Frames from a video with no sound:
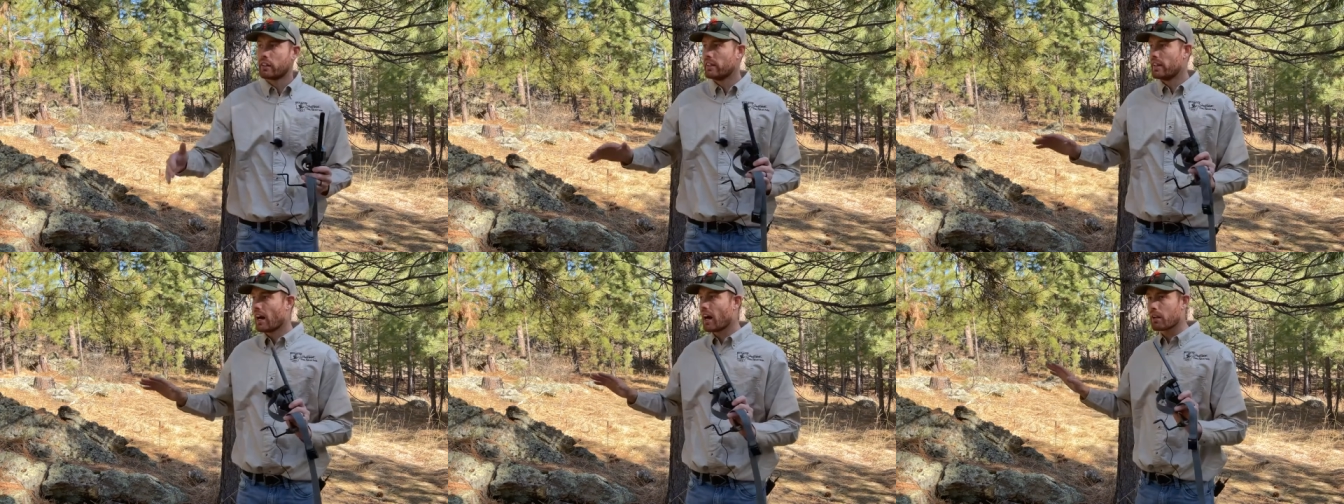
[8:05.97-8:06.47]

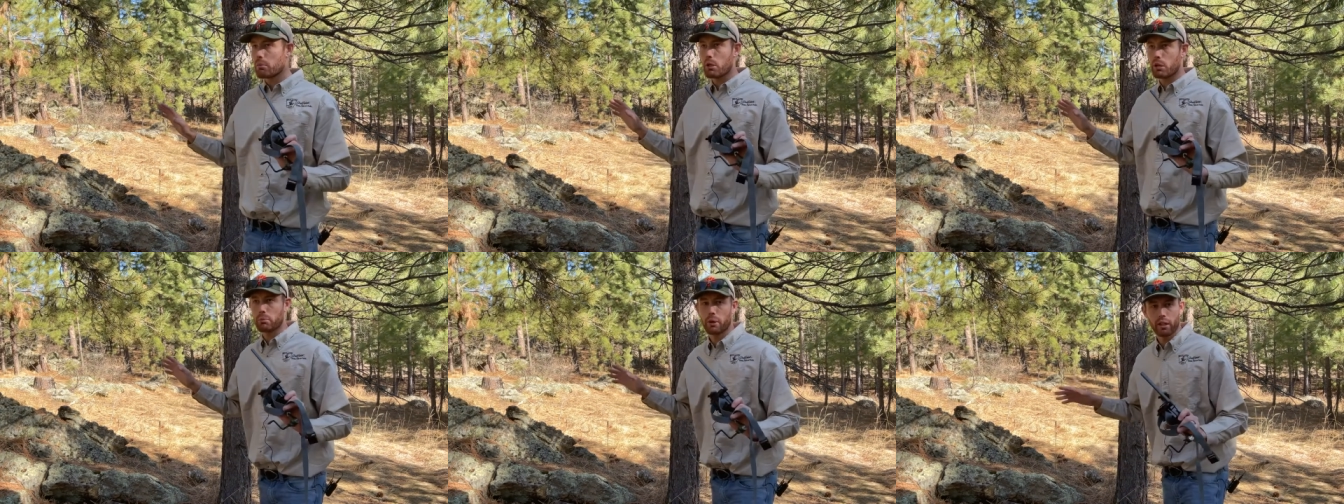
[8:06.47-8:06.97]
Not a
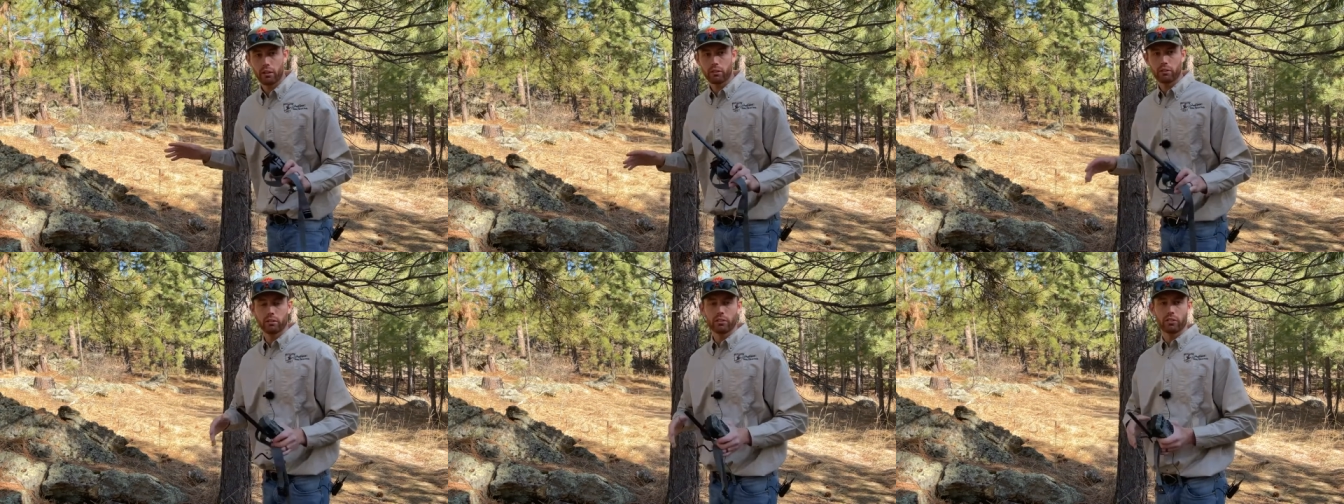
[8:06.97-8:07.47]
big meadow,
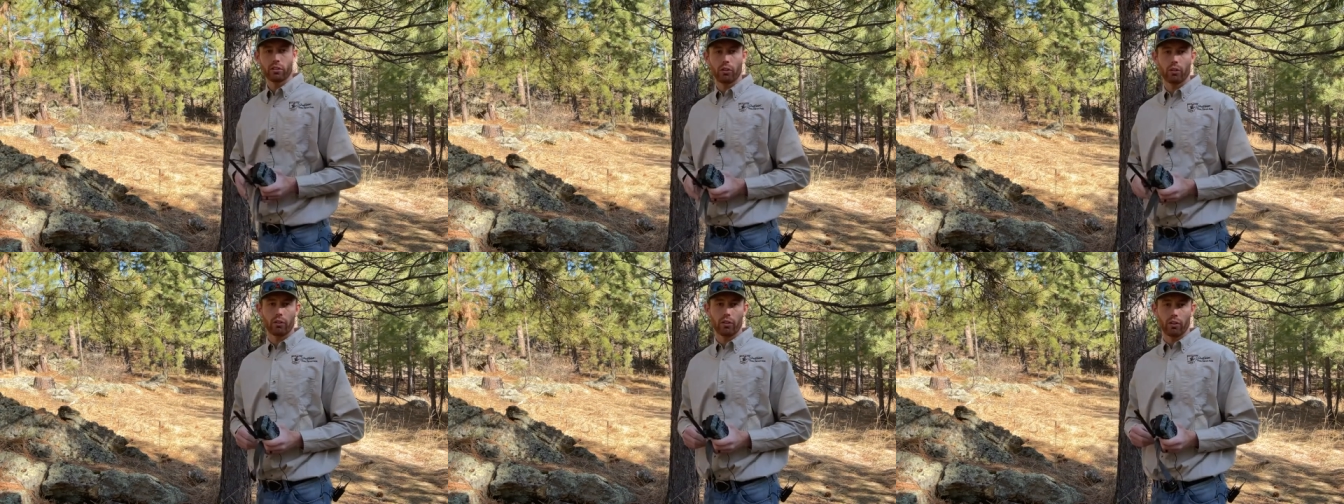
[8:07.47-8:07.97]

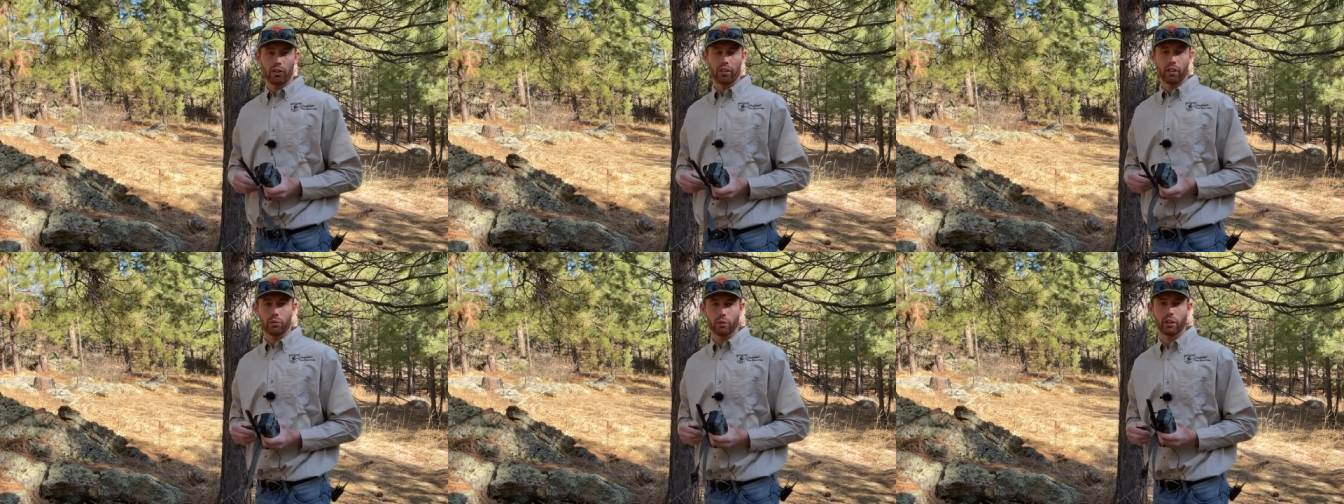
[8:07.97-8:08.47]
so the only
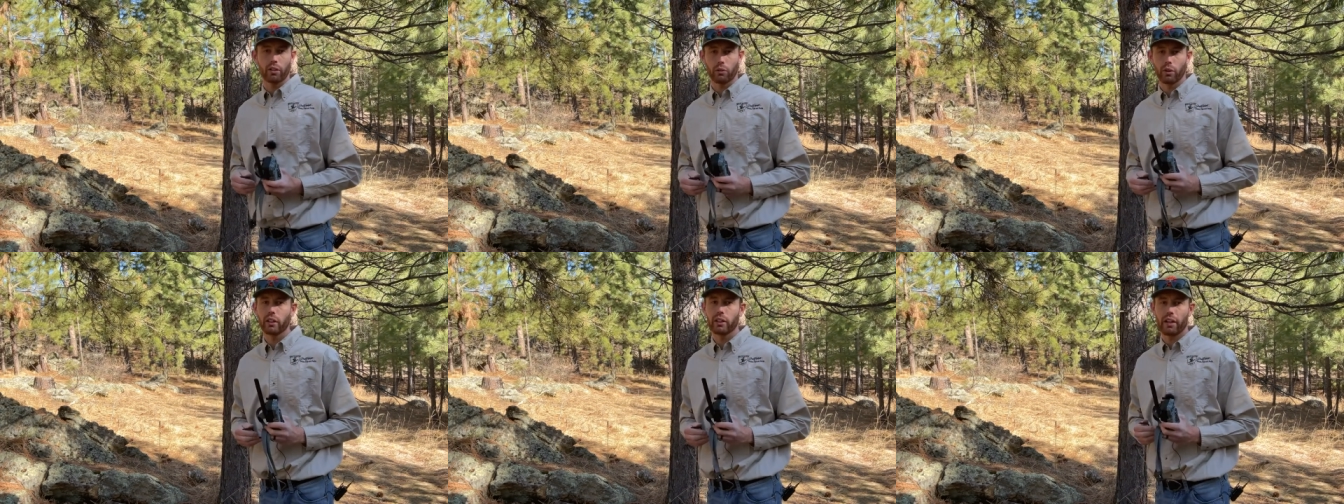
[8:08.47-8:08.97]
thing we're gonna
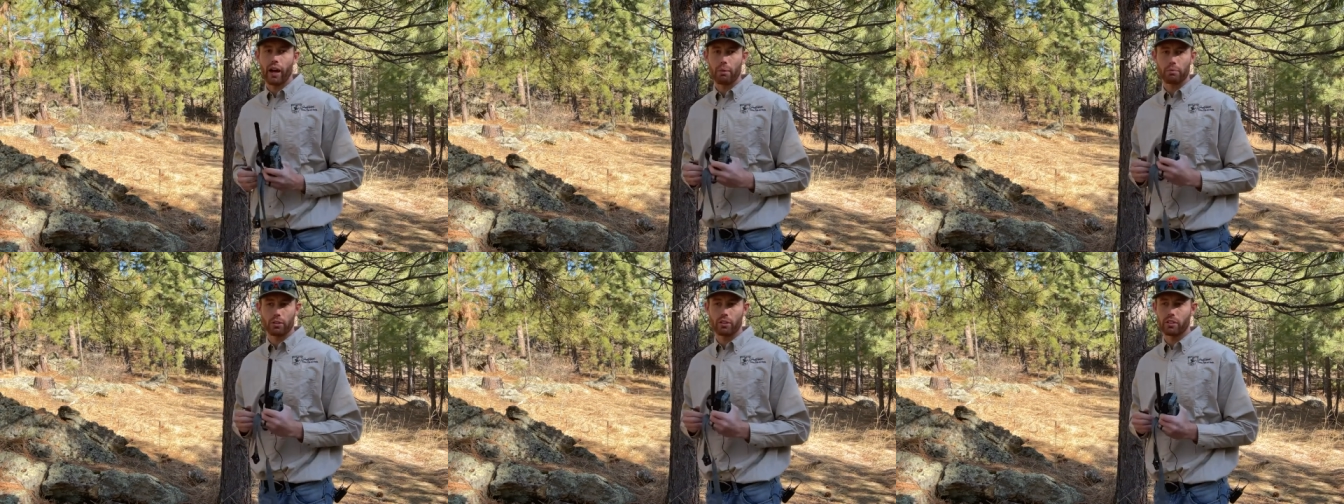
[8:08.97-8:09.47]
really
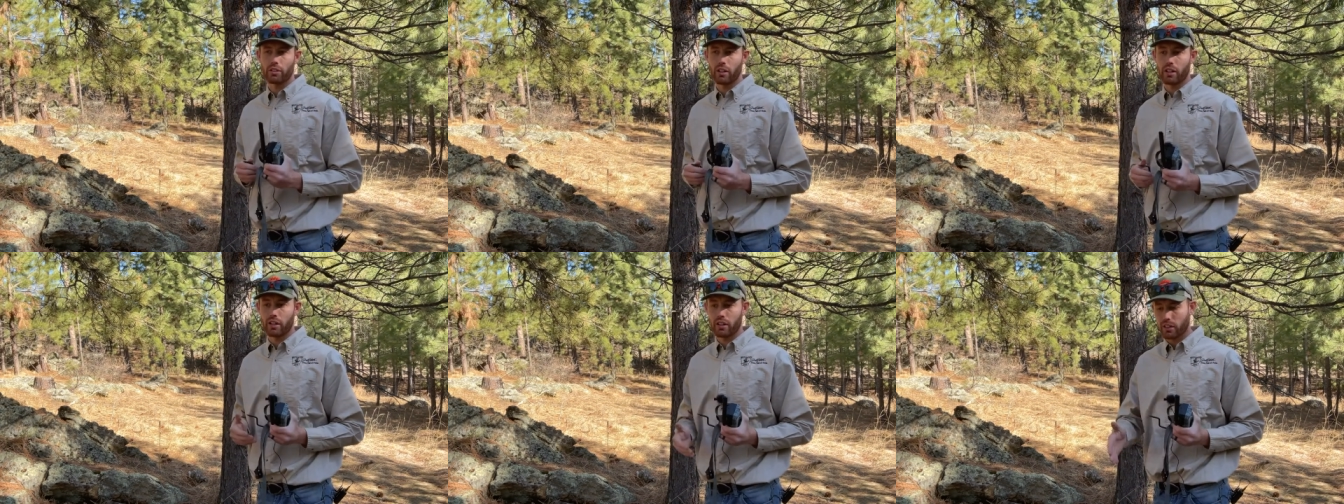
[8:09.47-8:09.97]
capture in this
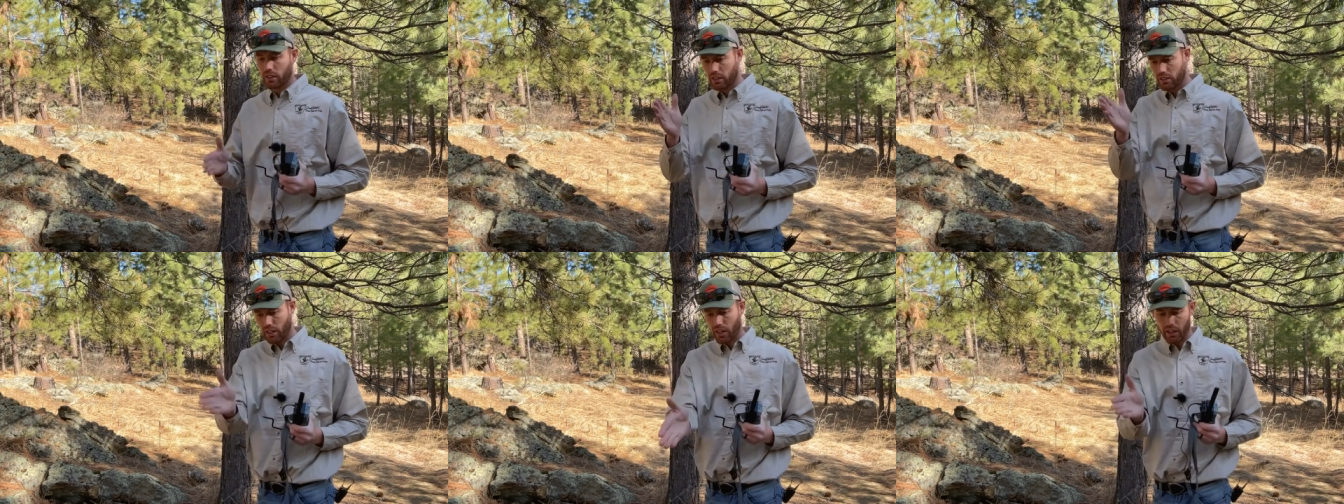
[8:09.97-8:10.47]
area
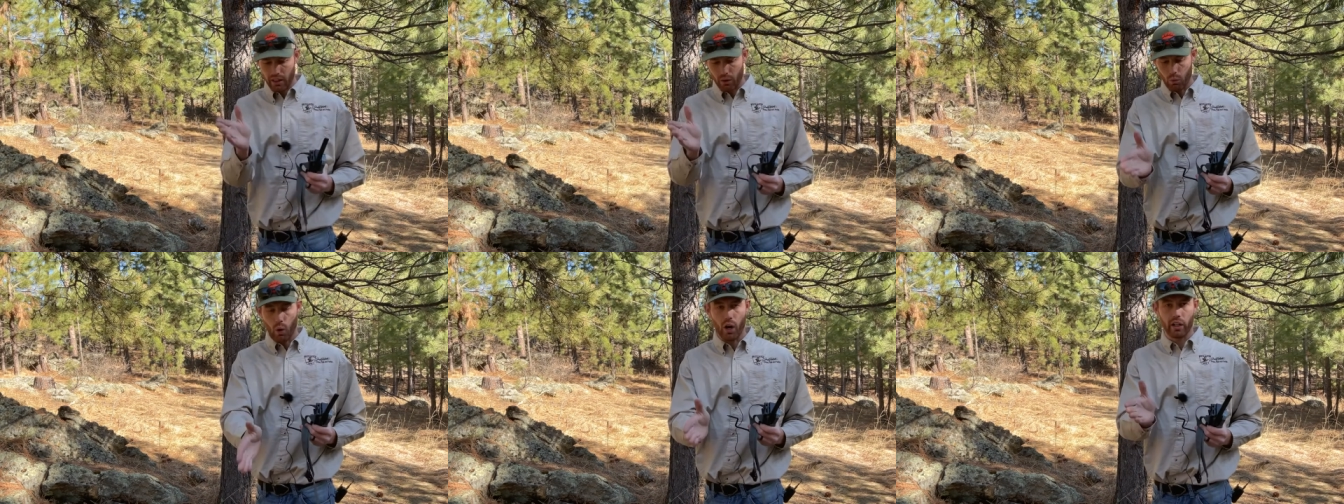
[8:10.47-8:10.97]
is
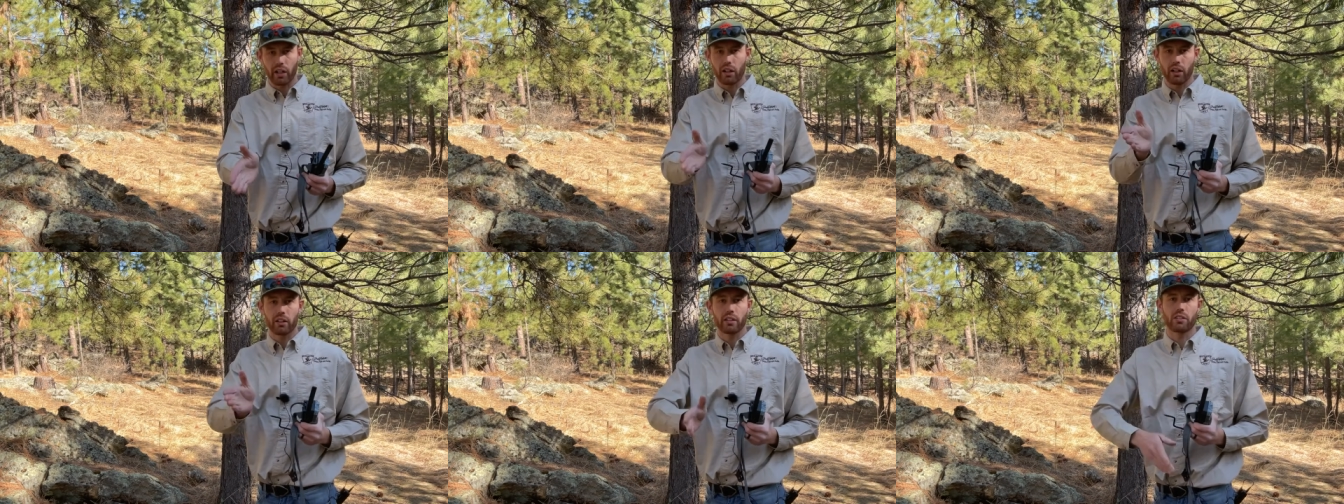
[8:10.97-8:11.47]
anything walking
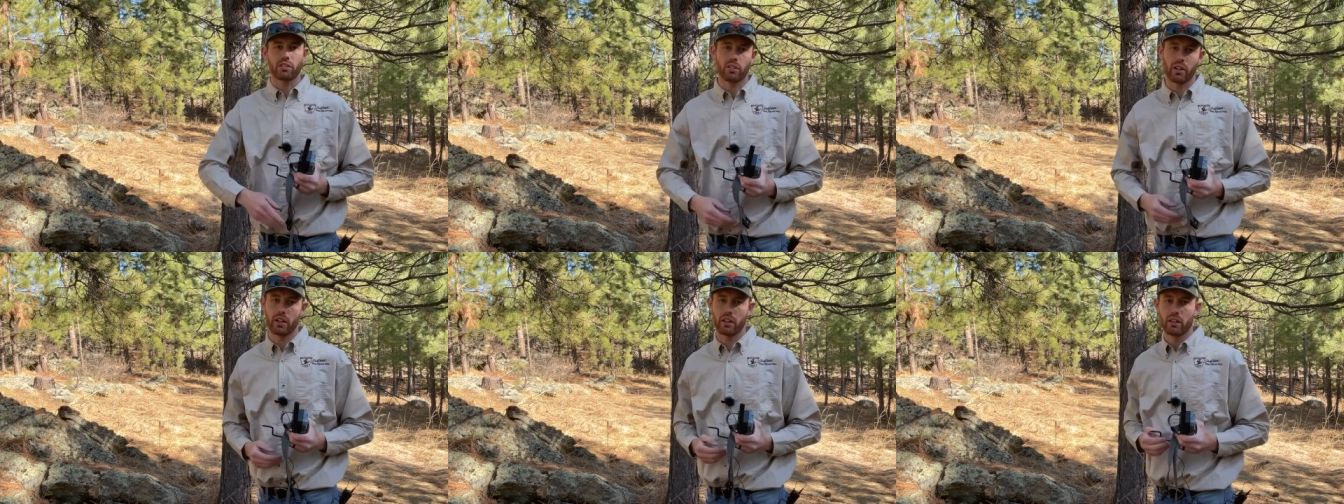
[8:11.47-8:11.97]
on this
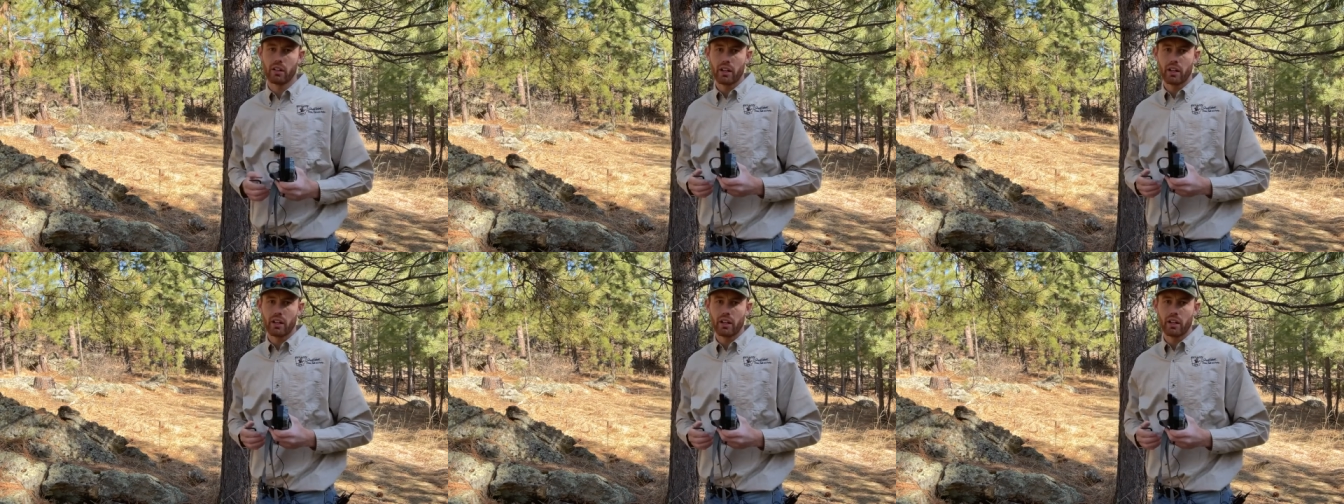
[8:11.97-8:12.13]
trail.